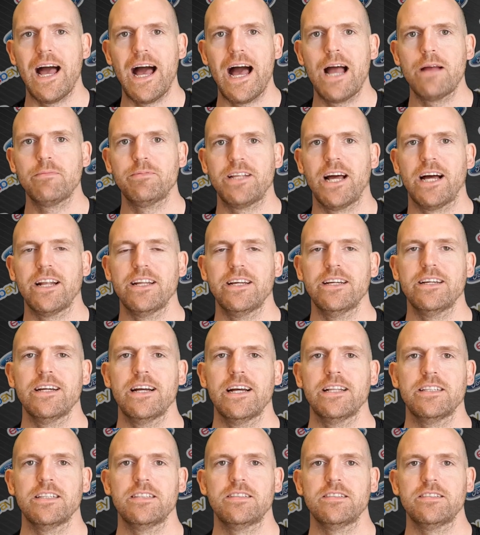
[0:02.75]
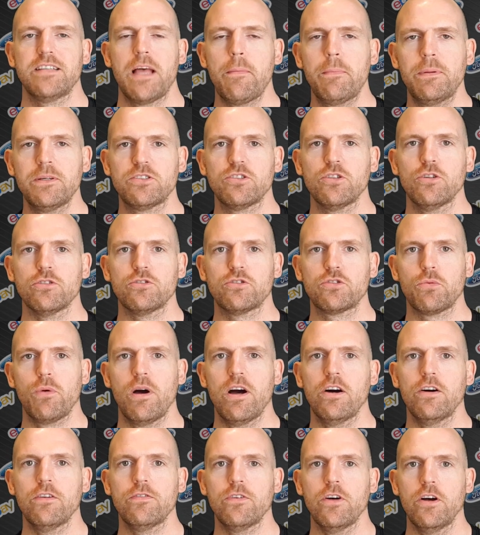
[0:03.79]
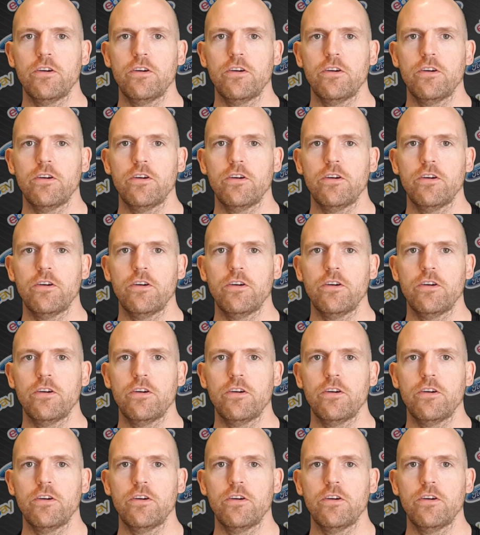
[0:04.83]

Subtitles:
I'm Danny and this is episode 12